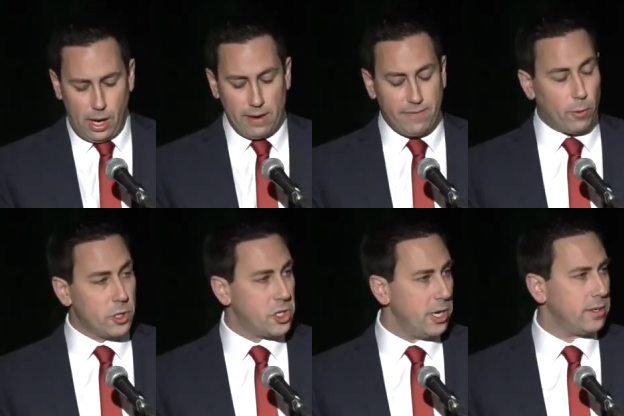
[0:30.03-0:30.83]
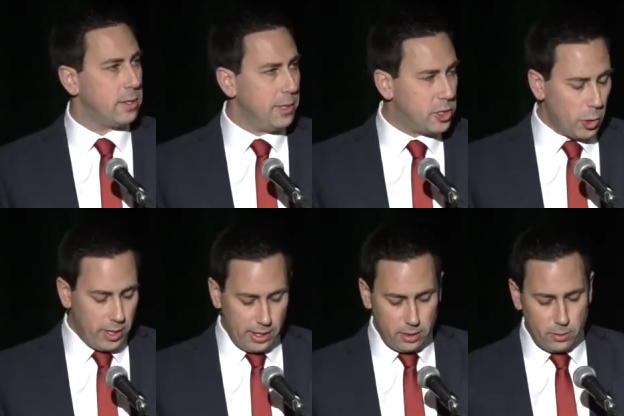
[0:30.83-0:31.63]
I'm fortunate to be
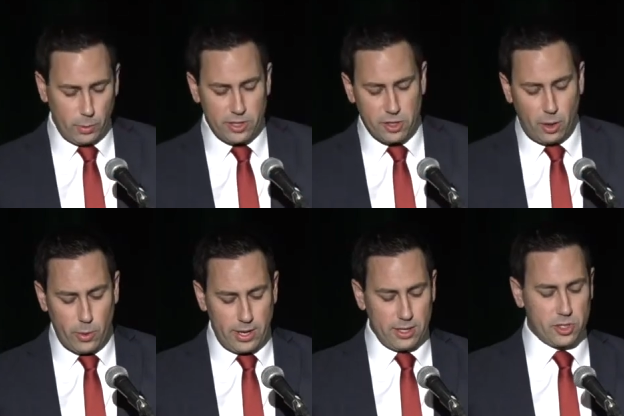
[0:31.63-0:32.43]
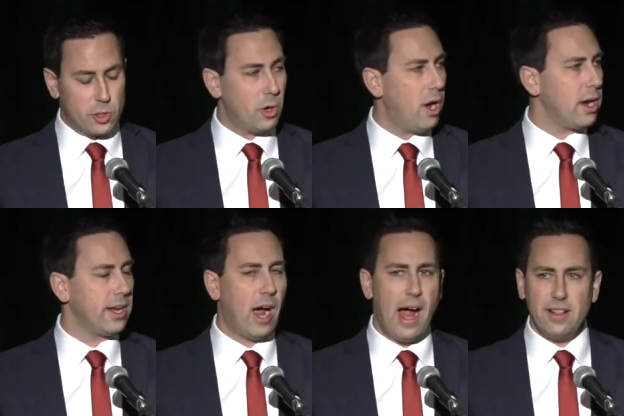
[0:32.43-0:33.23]
joining what is already a strong
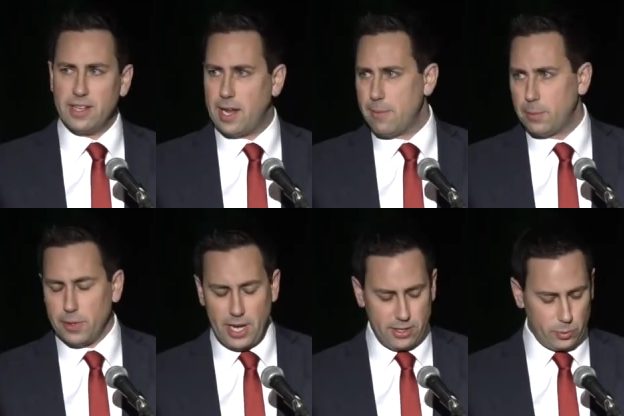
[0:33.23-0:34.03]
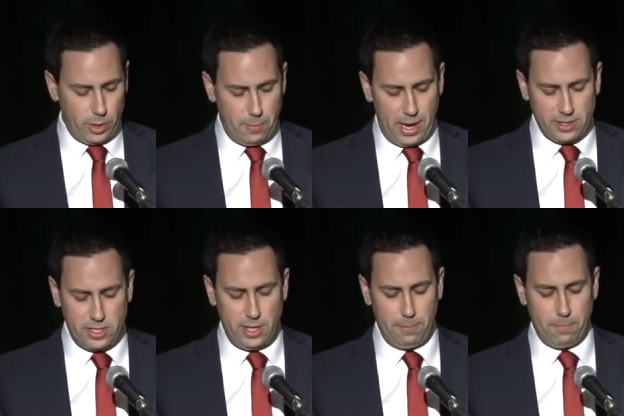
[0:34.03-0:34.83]
and highly capable Yes Winnipeg
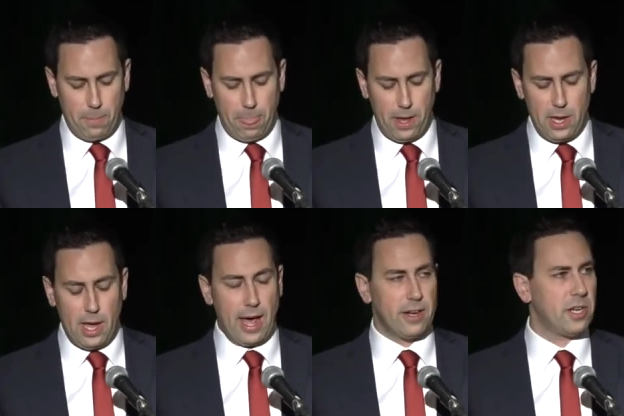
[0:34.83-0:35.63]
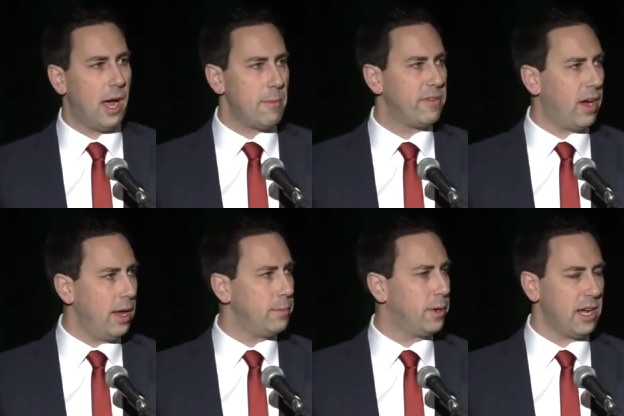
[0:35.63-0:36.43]
team at a time of
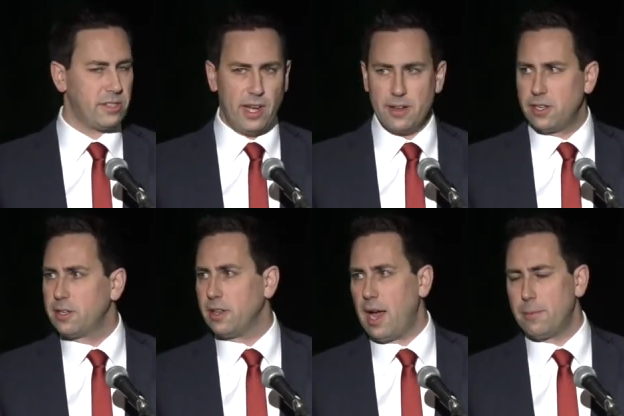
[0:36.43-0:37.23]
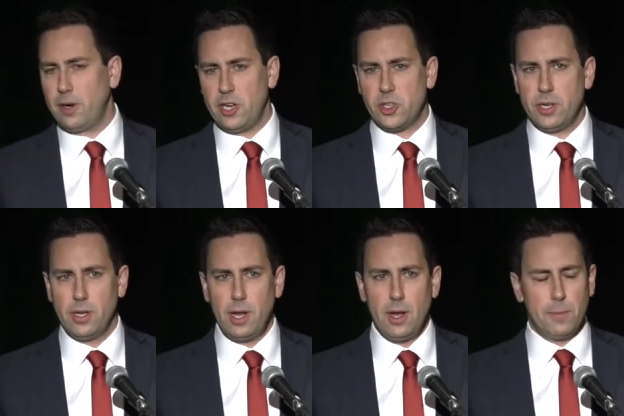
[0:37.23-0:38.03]
unprecedented collaboration
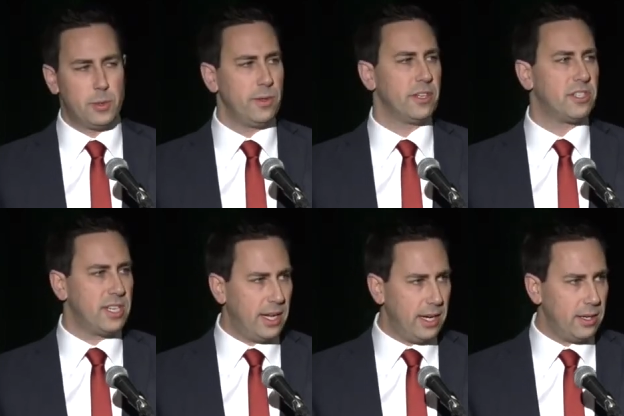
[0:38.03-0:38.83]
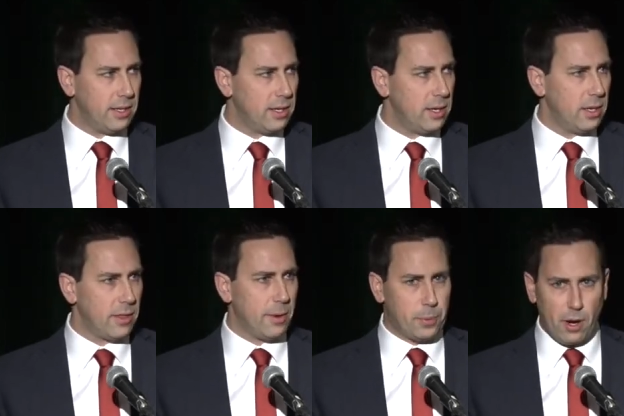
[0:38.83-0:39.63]
between the city,
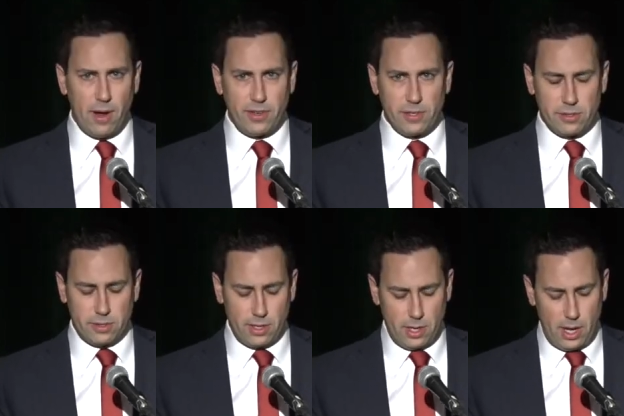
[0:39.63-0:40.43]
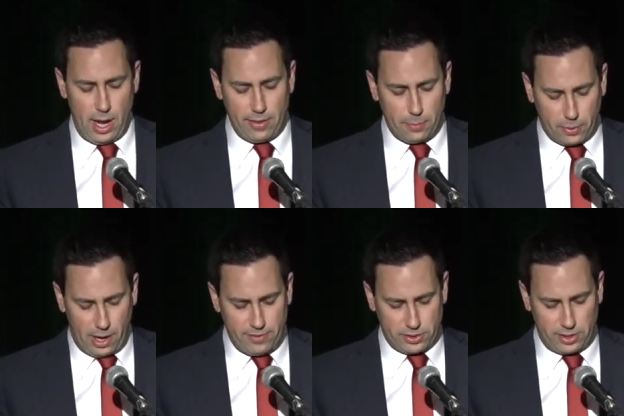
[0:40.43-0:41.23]
the province, and the
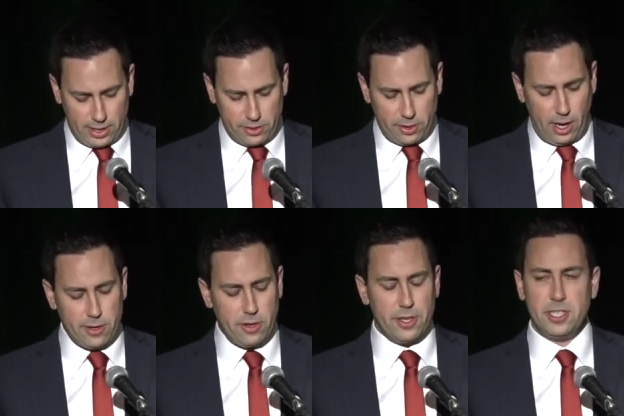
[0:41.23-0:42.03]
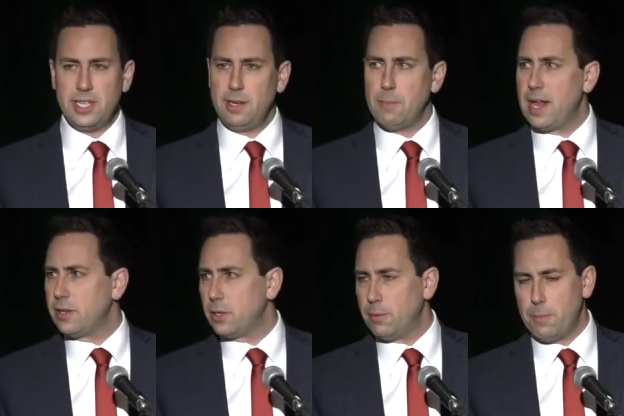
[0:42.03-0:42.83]
private sector under the Team
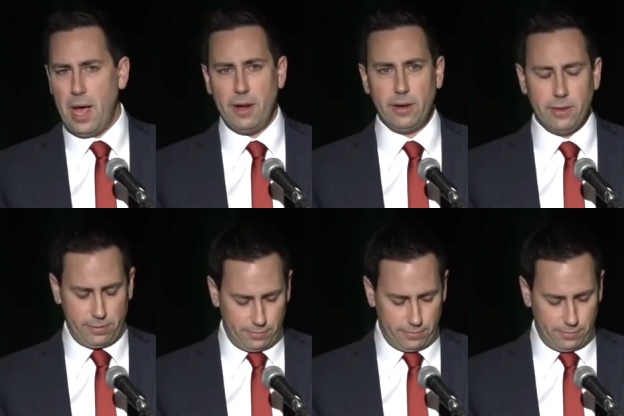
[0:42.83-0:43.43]
Manitoba banner.